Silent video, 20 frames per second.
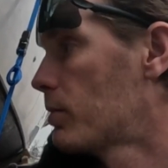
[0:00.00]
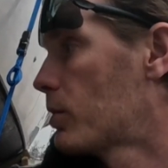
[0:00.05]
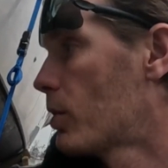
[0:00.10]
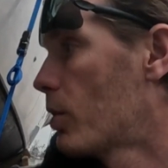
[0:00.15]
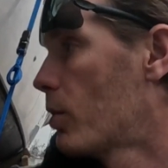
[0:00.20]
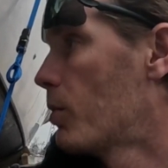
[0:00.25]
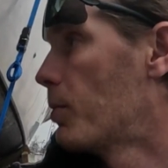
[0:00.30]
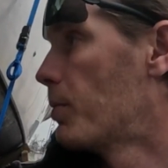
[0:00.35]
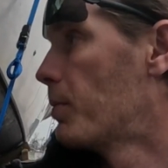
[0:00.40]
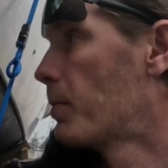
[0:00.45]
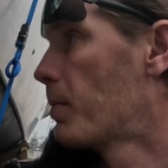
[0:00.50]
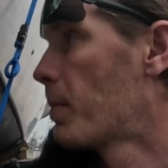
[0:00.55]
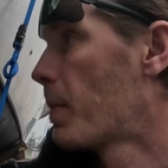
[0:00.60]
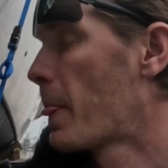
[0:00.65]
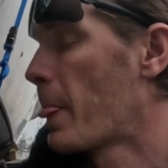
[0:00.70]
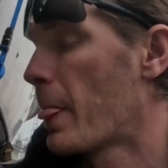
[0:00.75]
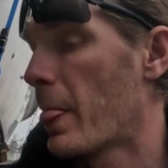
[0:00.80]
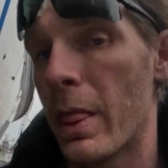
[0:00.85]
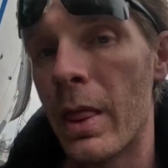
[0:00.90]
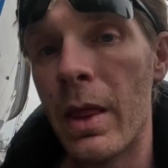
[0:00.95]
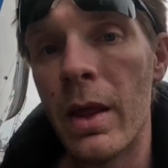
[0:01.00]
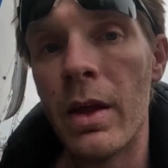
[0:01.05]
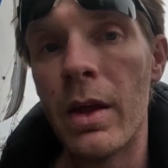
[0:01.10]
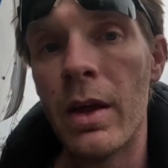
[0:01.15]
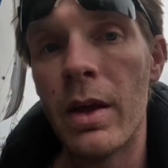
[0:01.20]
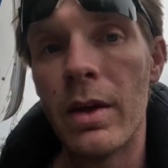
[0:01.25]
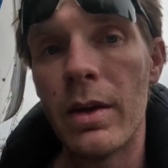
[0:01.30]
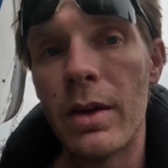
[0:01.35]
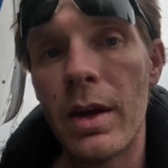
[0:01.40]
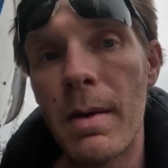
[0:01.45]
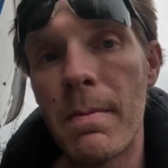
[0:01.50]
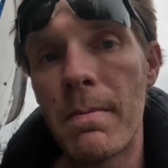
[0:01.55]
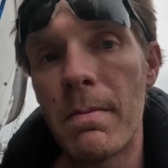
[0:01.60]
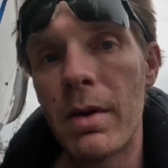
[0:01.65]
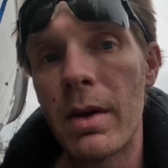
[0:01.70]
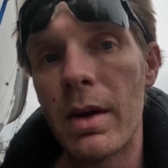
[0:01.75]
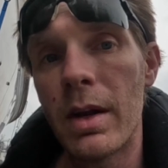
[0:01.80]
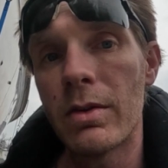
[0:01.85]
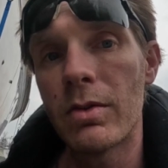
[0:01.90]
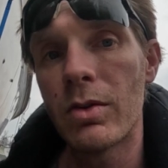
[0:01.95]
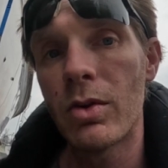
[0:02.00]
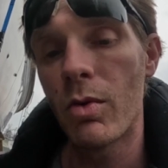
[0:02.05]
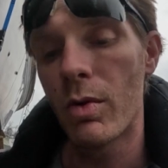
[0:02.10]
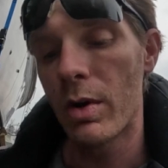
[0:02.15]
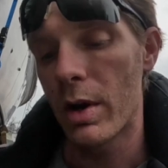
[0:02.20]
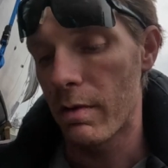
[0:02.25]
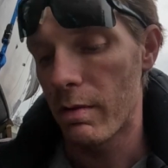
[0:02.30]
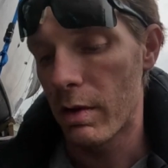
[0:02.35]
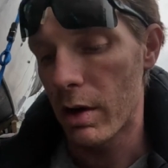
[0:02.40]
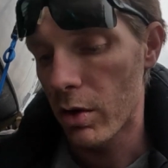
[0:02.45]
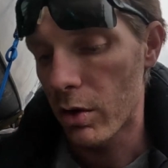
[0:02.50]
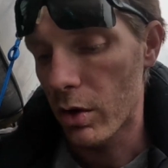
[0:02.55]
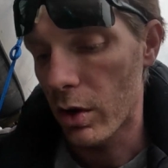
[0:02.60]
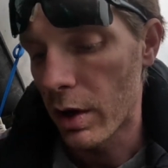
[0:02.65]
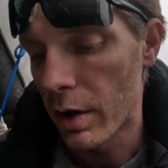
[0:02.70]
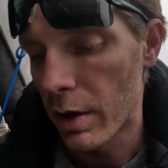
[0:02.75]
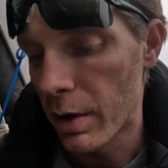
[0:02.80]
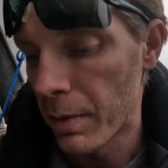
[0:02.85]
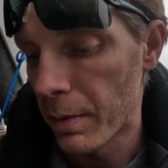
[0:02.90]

So yeah, let's go and have a look.